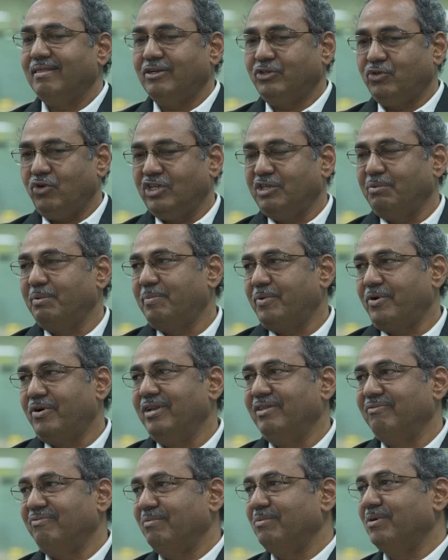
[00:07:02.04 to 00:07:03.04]
That should also be
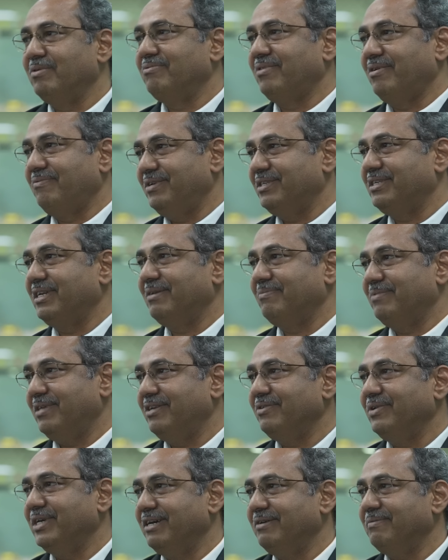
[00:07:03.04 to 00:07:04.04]
provided in the form of office setup
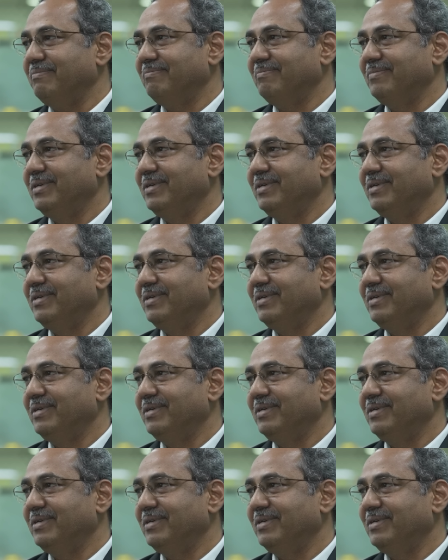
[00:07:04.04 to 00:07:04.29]
that we have.